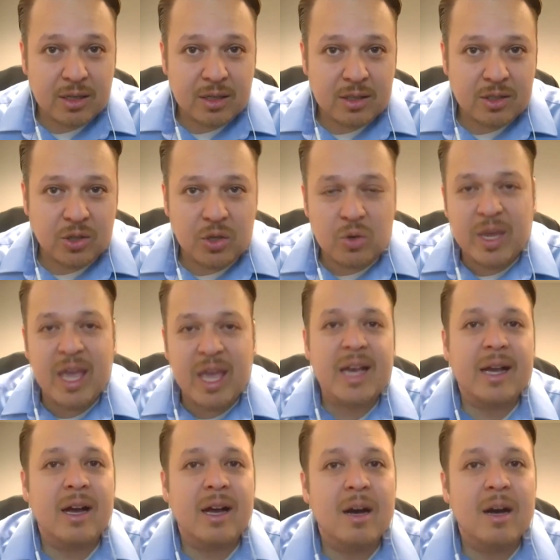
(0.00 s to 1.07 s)
So yeah. you can't
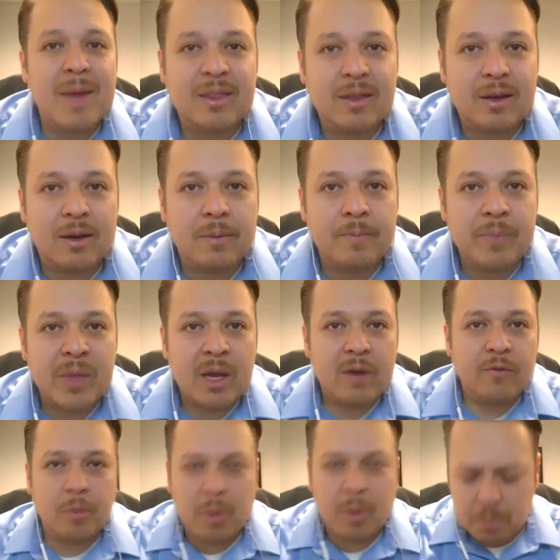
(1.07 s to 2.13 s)
come at them
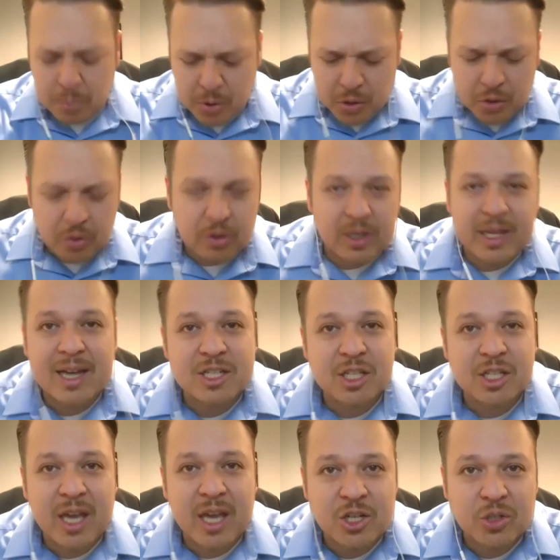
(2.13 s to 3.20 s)
from a purely
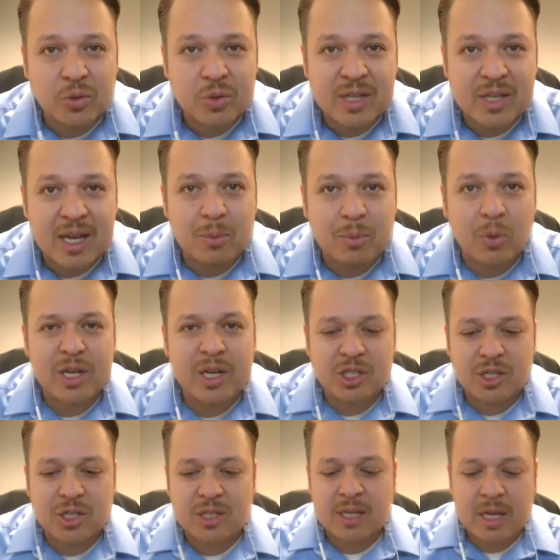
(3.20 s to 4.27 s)
educational standpoint and
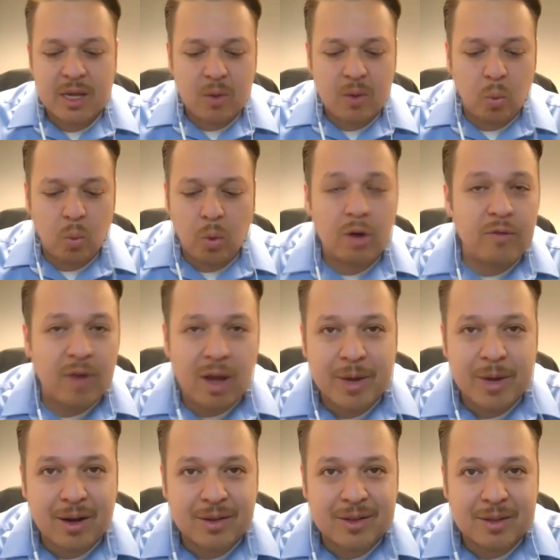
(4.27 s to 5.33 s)
just word
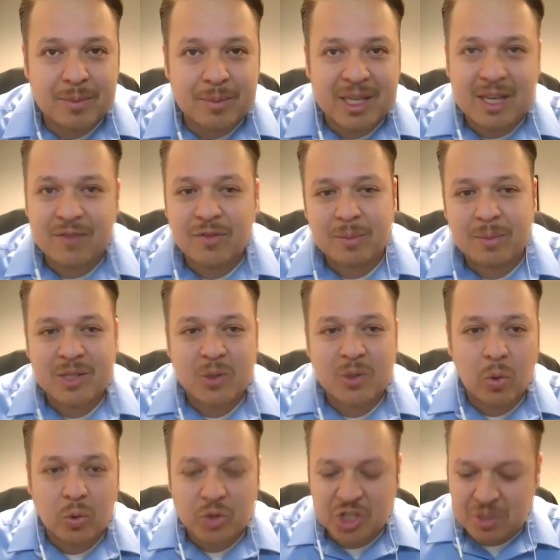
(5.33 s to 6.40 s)
vomit on them and give them this
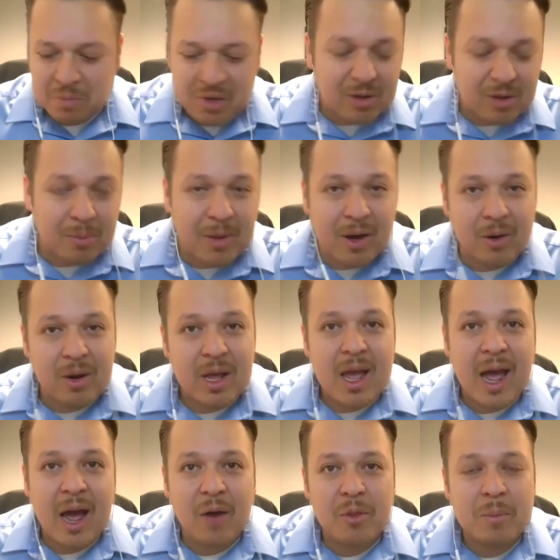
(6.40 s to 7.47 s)
whole schmeal about
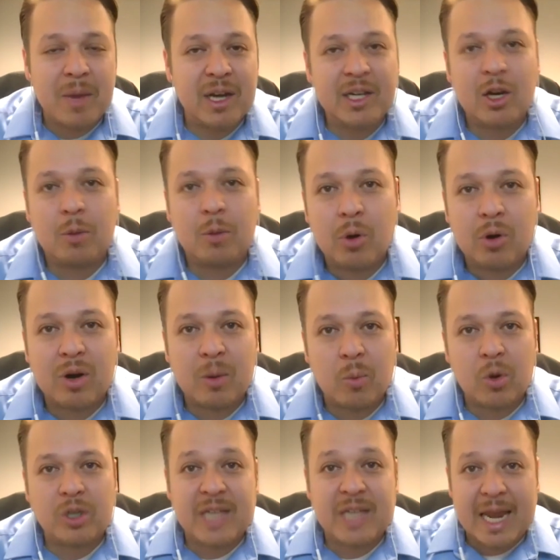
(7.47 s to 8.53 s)
how the Medicare program
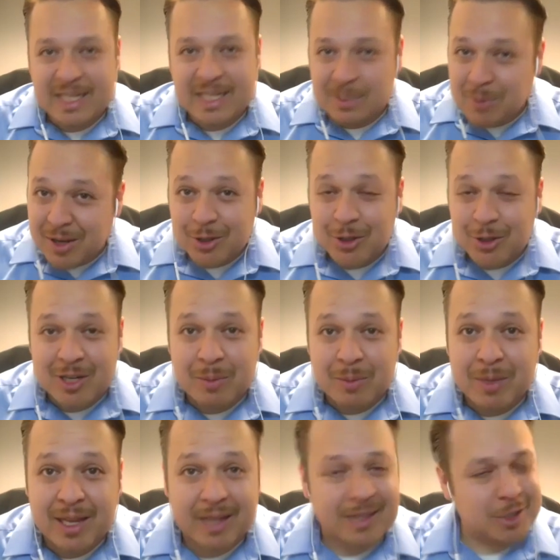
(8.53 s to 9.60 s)
works and expect they're going to be
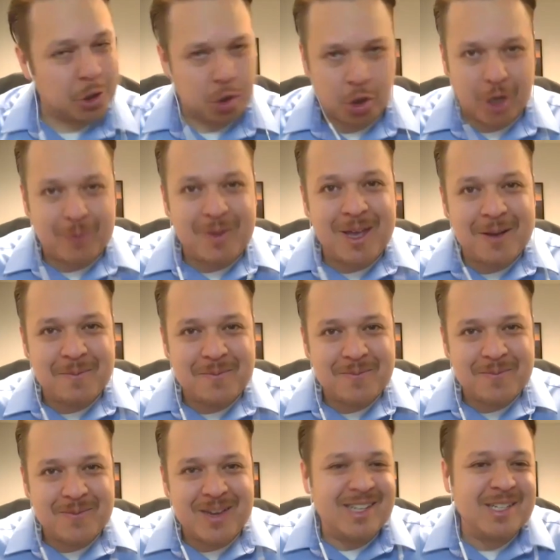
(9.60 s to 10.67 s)
like, sign me up.
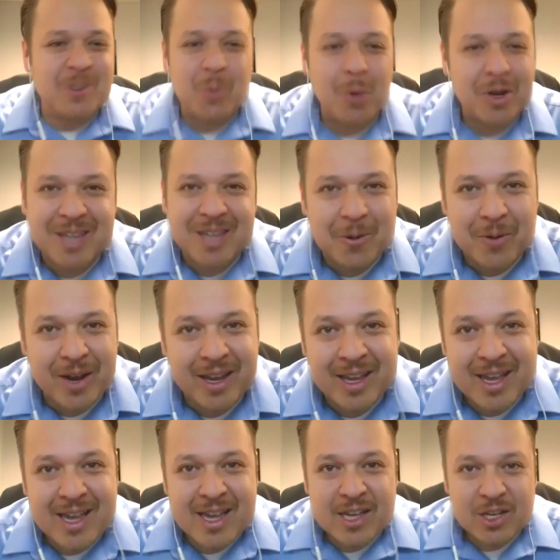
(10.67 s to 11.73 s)
It doesn't work that way.
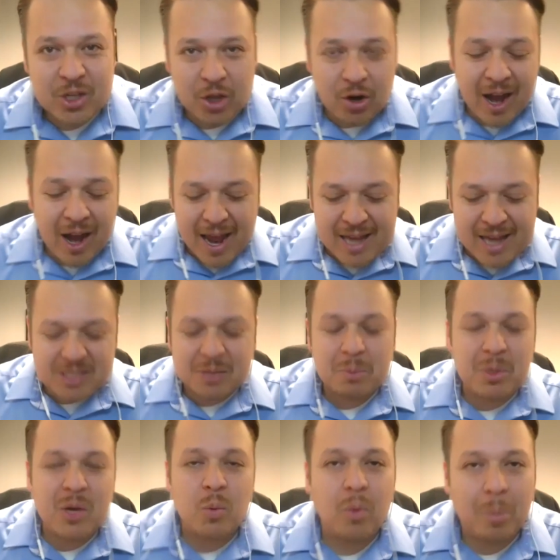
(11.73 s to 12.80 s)
Yes. There has to
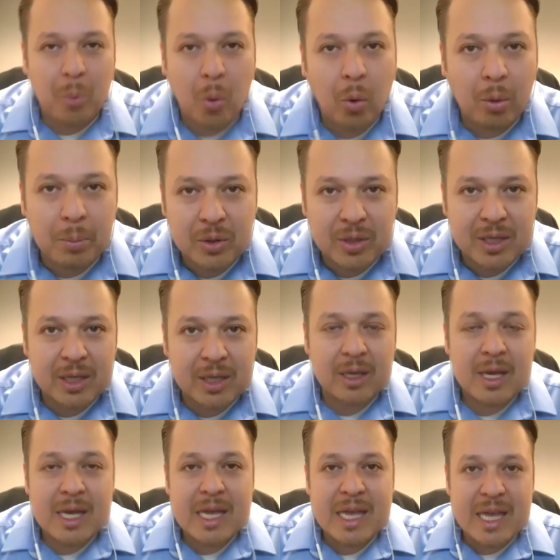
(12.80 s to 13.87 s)
be rapport building
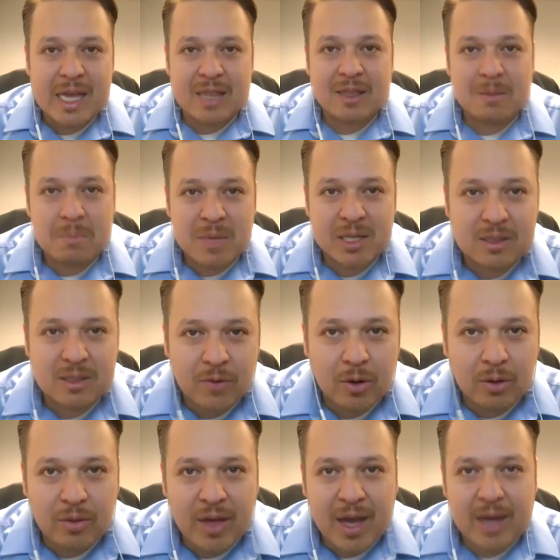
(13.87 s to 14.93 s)
in the midst of
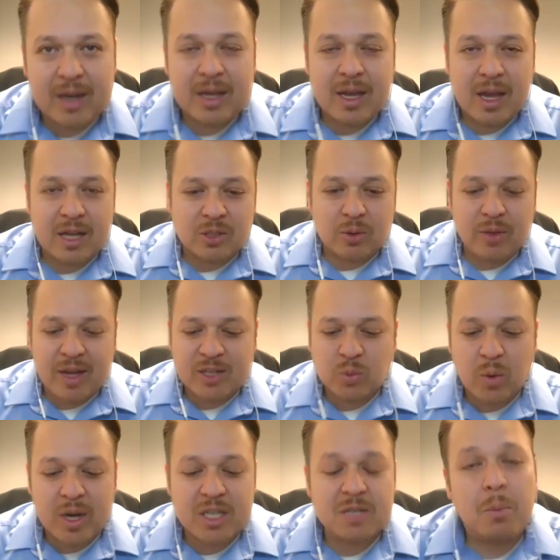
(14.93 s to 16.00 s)
all that. And so that's
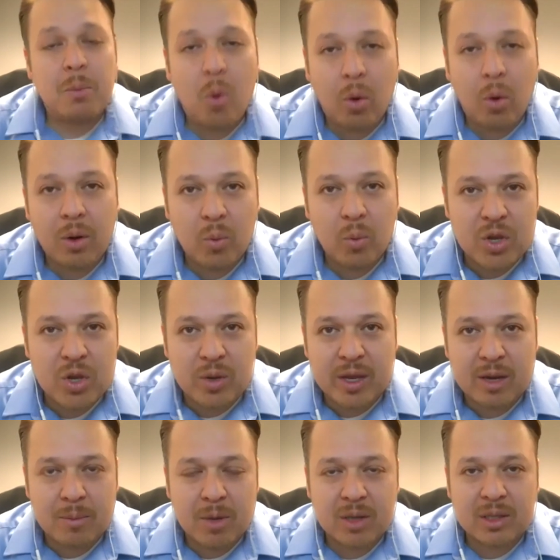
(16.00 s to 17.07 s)
why it's important when you get
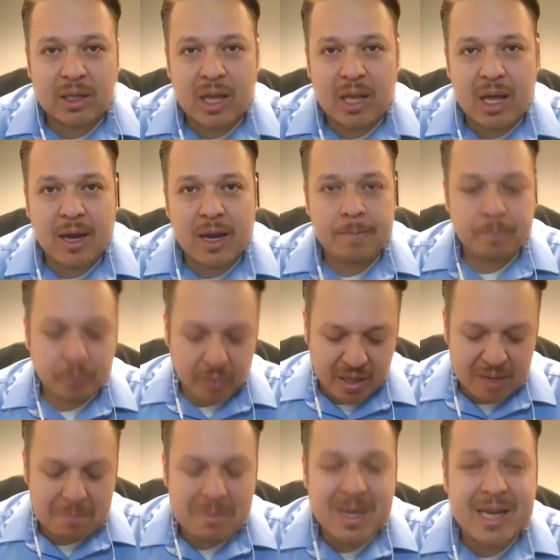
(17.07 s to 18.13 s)
them on the line,
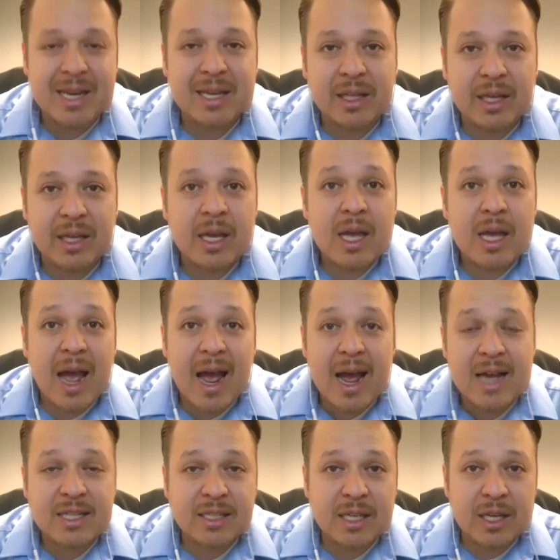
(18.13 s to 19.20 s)
immediately
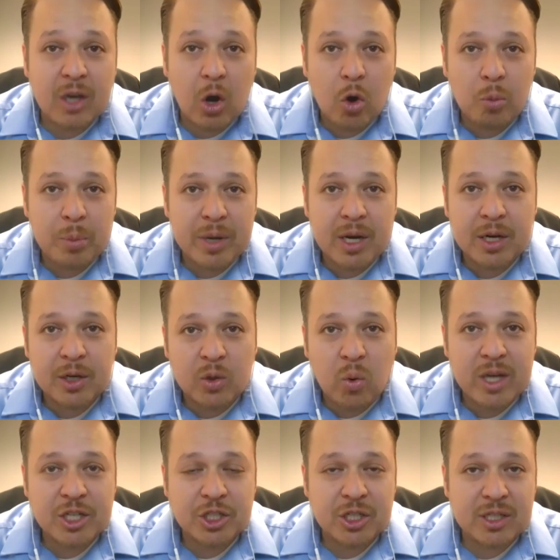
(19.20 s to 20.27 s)
asking open-ended
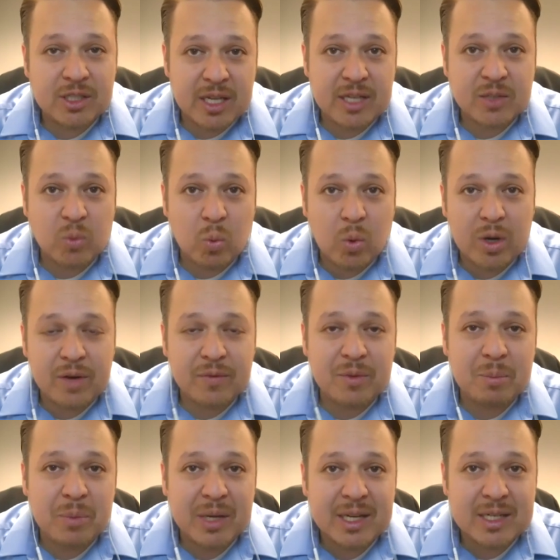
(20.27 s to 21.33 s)
questions is one of the
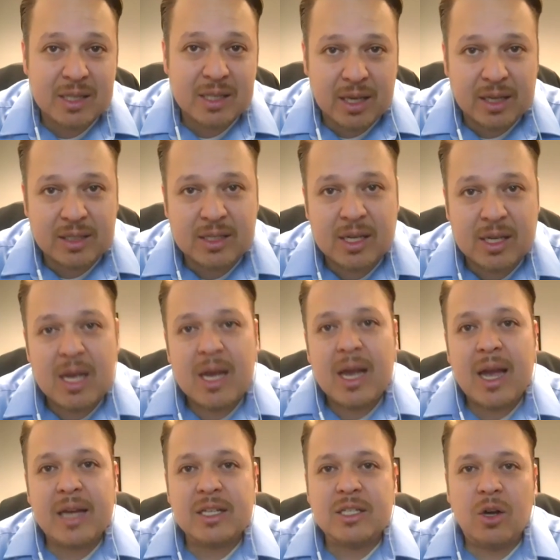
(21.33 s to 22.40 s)
biggest things. Mm.
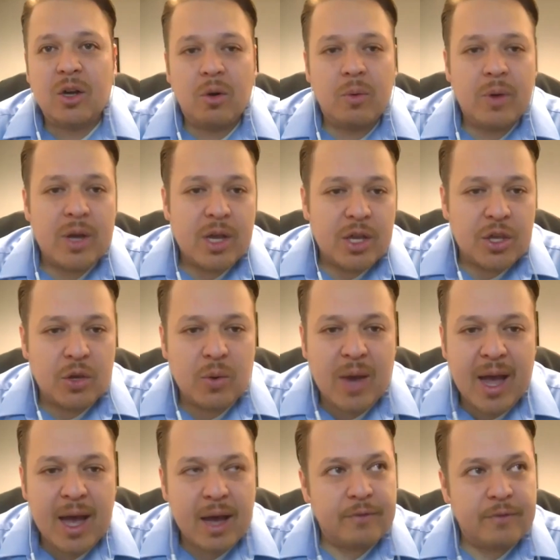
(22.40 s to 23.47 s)
And so you
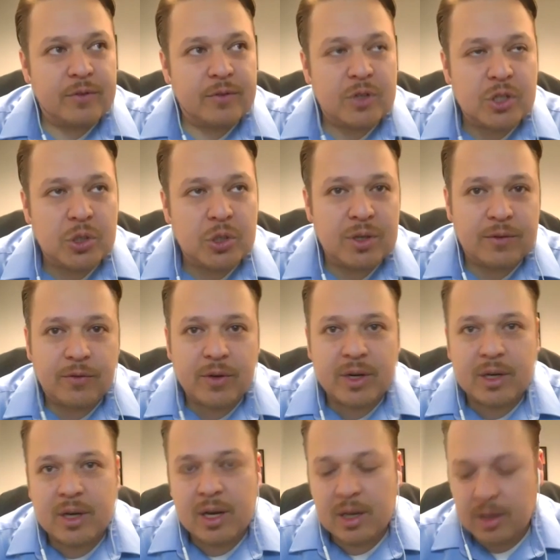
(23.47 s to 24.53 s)
have two
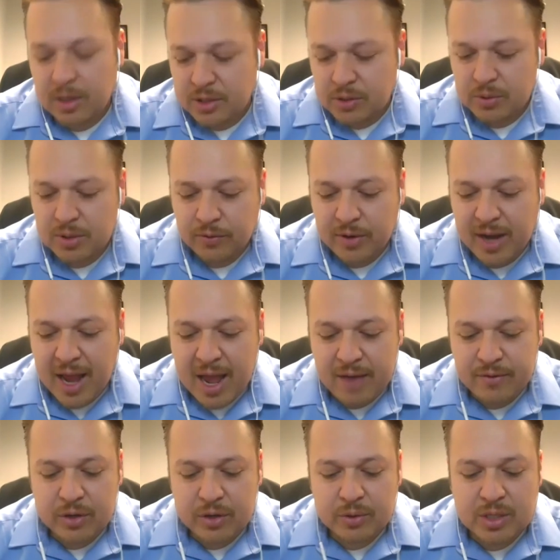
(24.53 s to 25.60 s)
different, two different
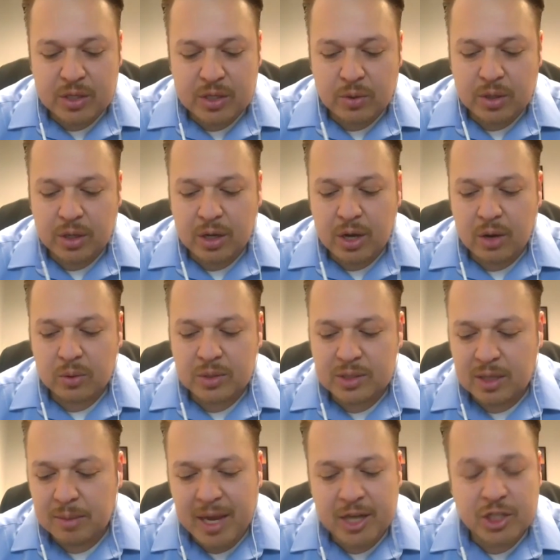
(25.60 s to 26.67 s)
avenues that you can go.
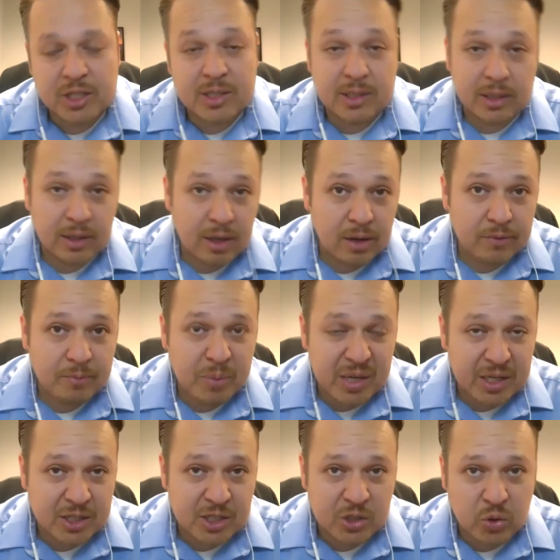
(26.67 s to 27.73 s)
Some agents love
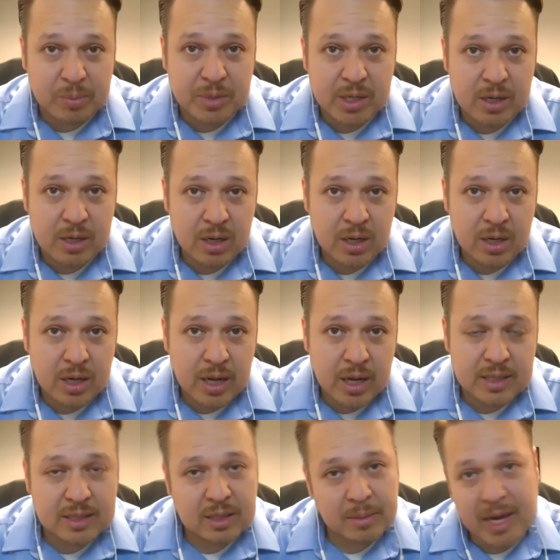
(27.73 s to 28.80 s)
being scripted, and
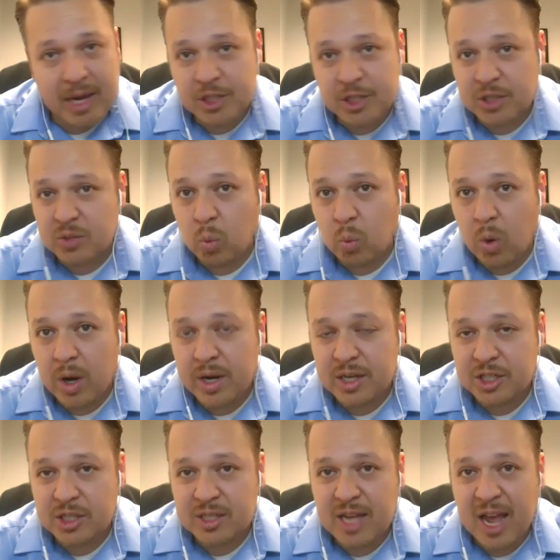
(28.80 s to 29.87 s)
some agents want to
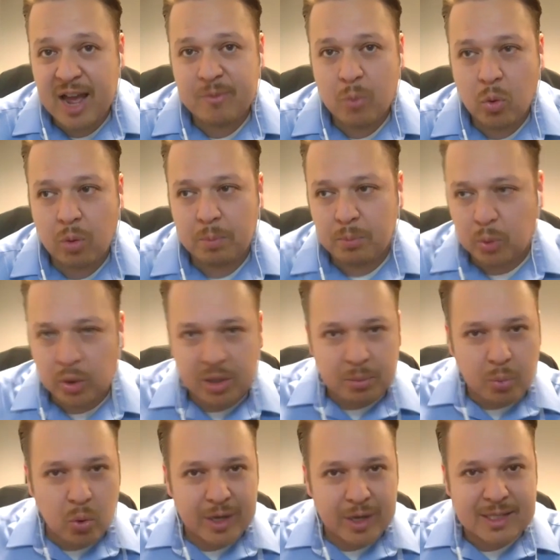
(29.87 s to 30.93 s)
just have more bullet
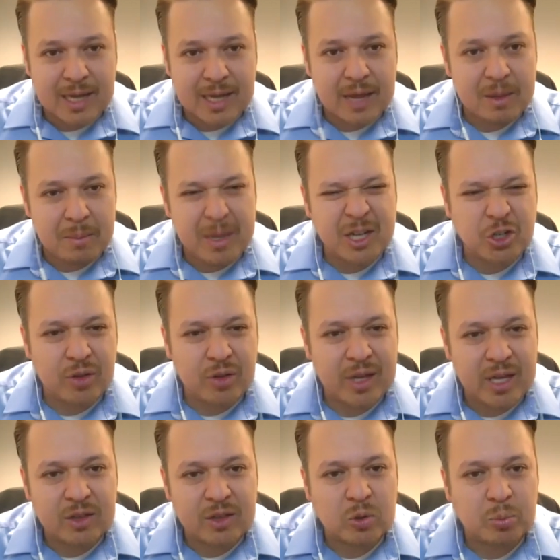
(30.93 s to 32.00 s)
points and then make sure they
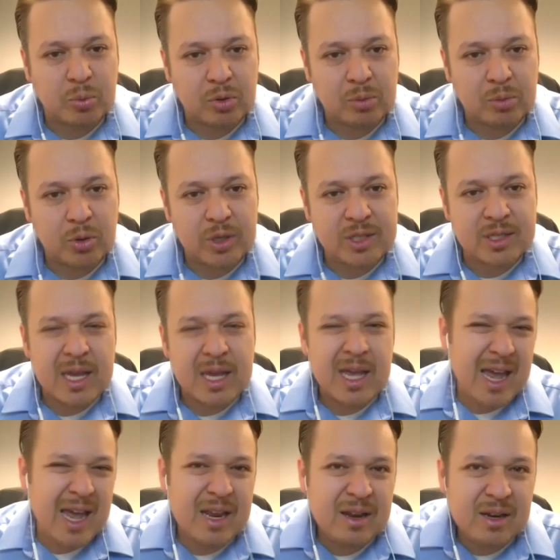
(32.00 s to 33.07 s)
hit those bullet points
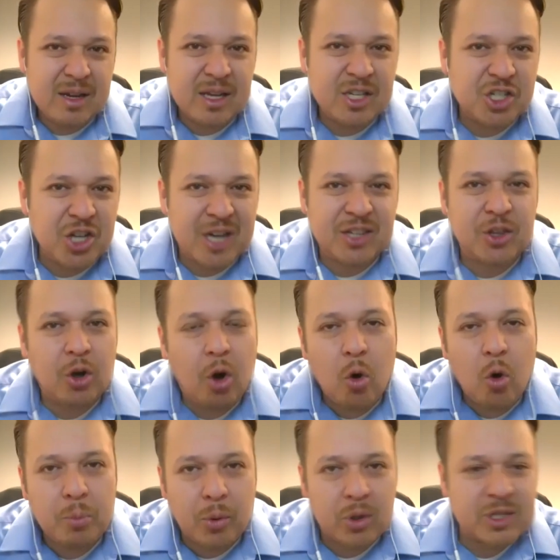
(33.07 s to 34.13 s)
and then inject their
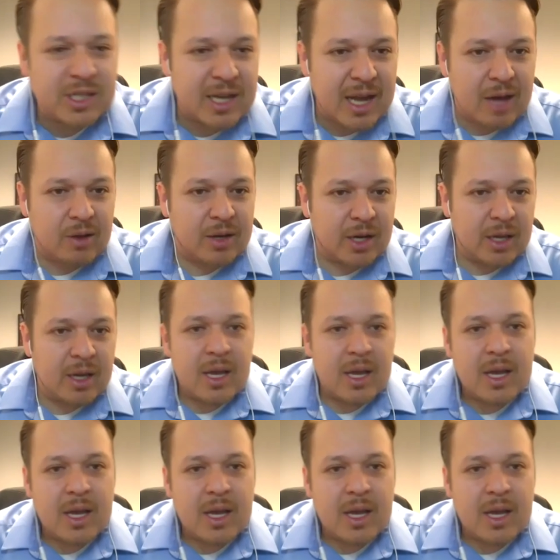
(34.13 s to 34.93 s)
own personality.